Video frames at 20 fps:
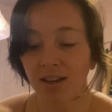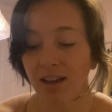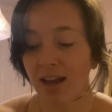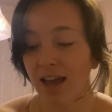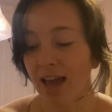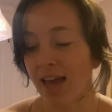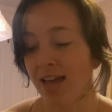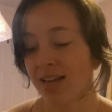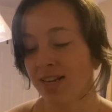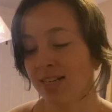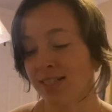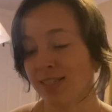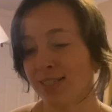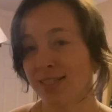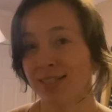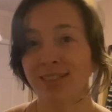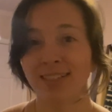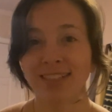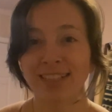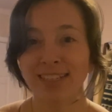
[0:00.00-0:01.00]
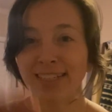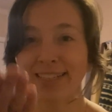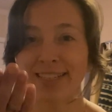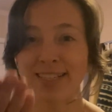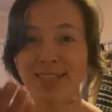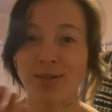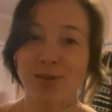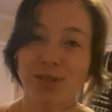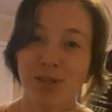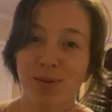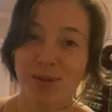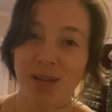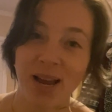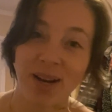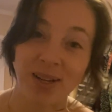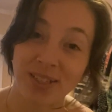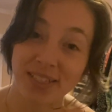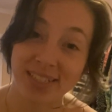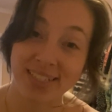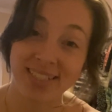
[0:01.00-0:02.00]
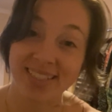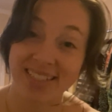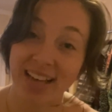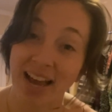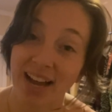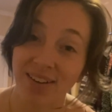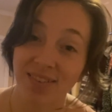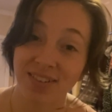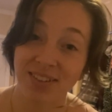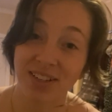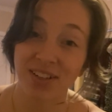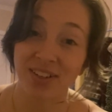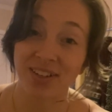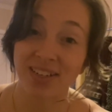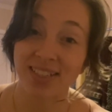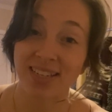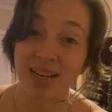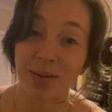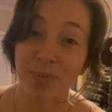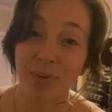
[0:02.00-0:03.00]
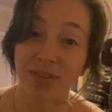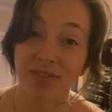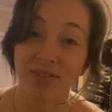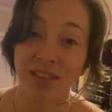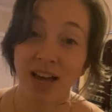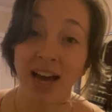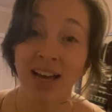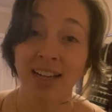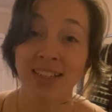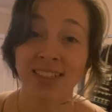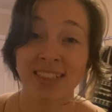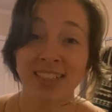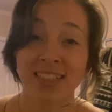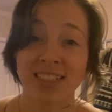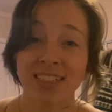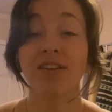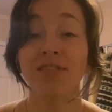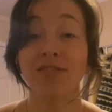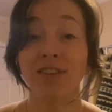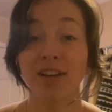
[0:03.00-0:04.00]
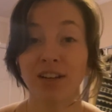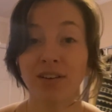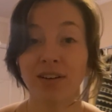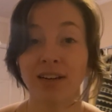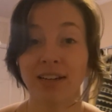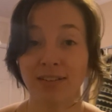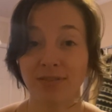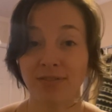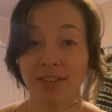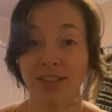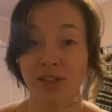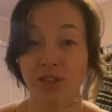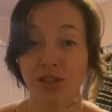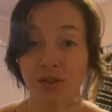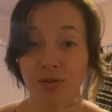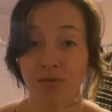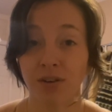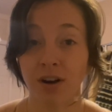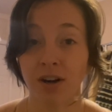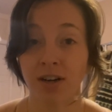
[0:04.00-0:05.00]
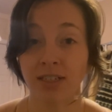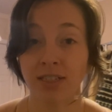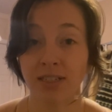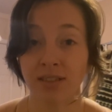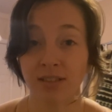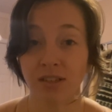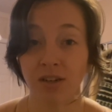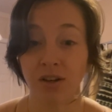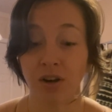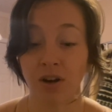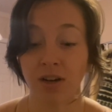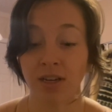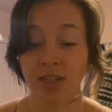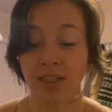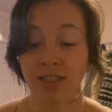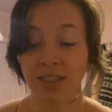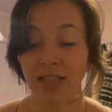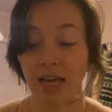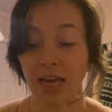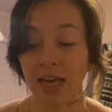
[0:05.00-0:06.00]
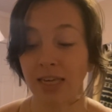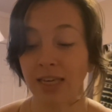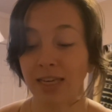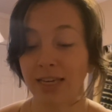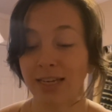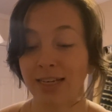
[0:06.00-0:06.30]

And this YouTube channel is kind of another example of that. Every video I have finished so far is not like